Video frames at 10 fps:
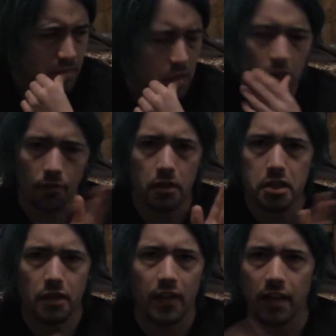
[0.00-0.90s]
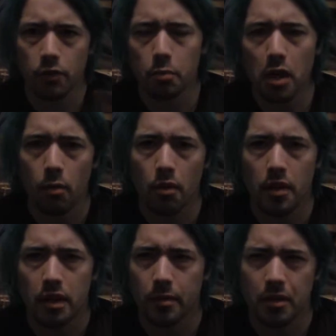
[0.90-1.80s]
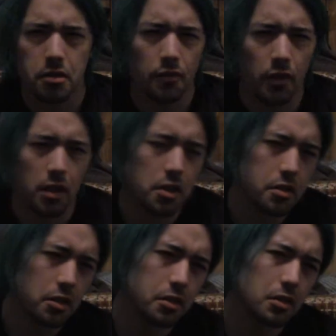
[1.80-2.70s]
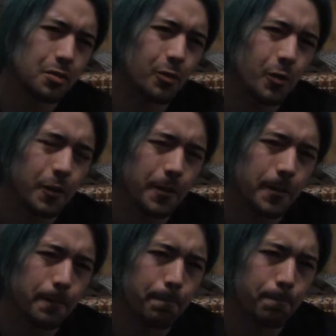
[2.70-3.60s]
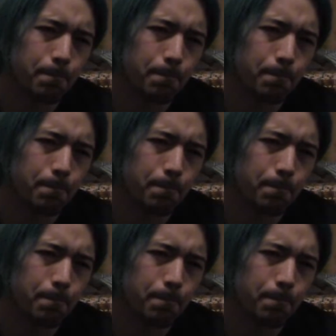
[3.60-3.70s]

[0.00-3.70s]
okay, first off, I have no problem with it. I mean, so far it just looks a little more,